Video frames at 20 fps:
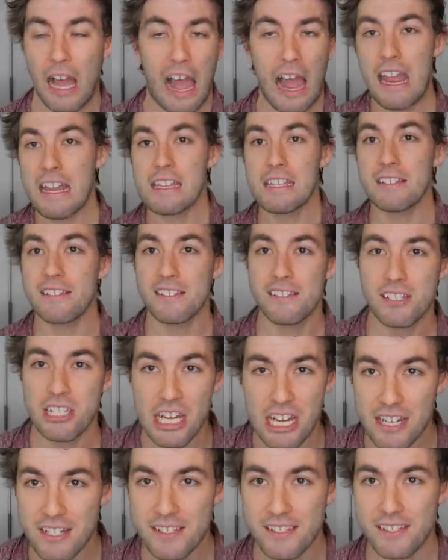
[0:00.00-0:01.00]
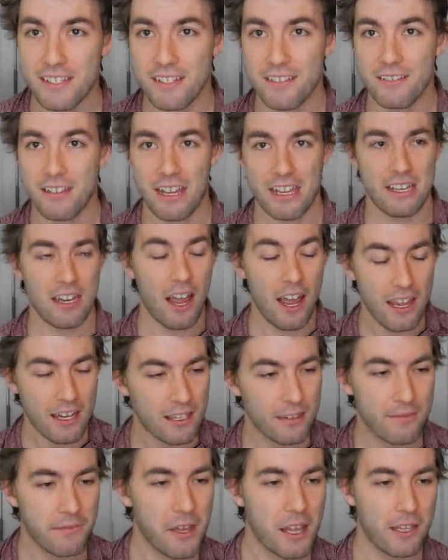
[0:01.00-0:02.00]
eigenstates and
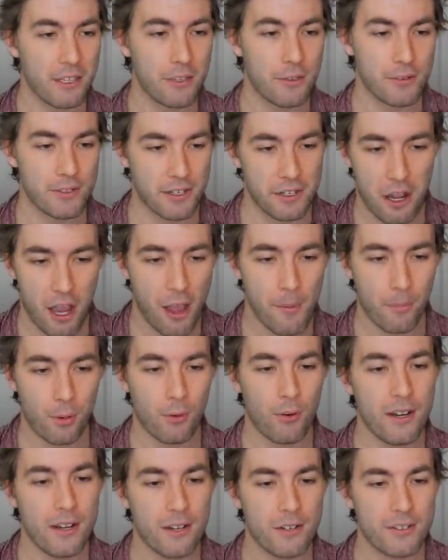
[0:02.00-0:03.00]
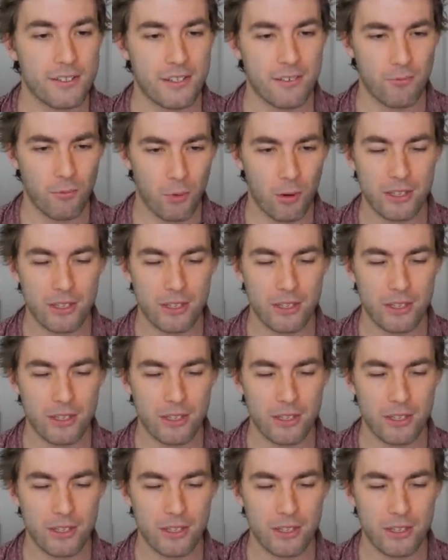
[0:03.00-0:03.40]
eigenvalues and operators and